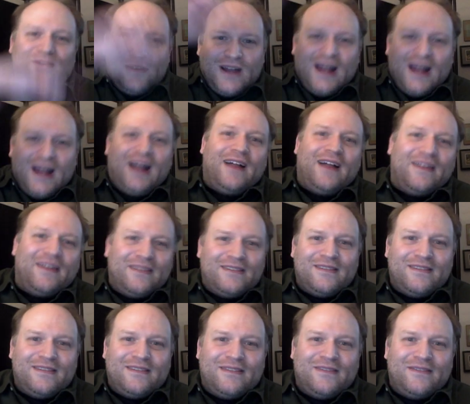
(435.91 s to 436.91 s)

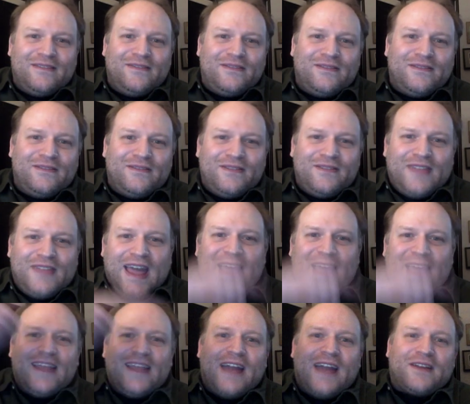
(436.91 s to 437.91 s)

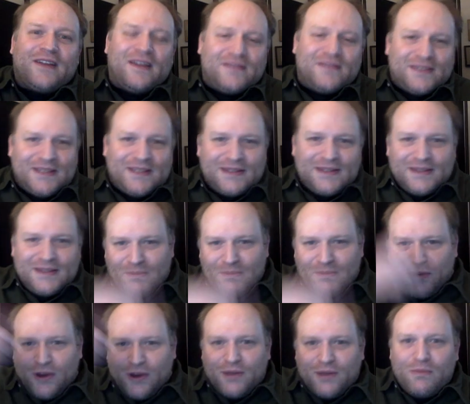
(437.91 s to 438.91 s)
that gives the
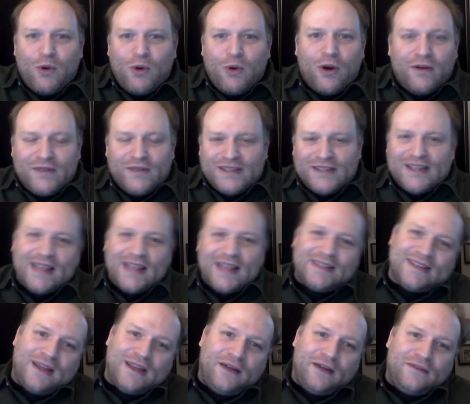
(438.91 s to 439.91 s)
book more of a
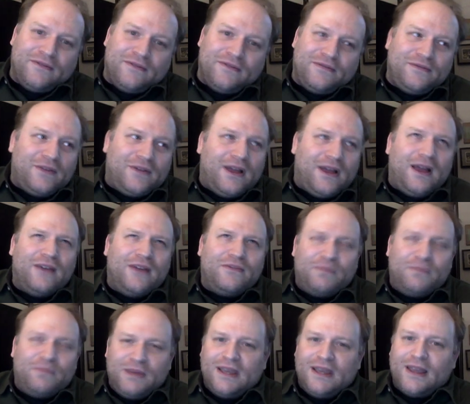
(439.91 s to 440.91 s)
sense of
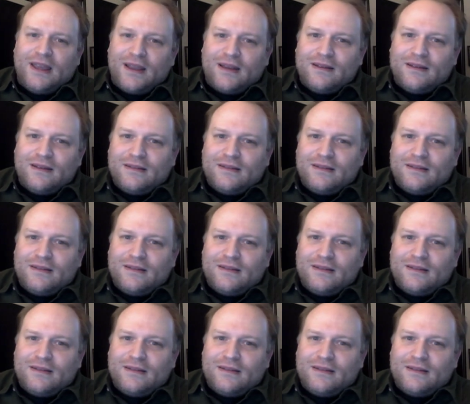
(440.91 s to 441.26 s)
being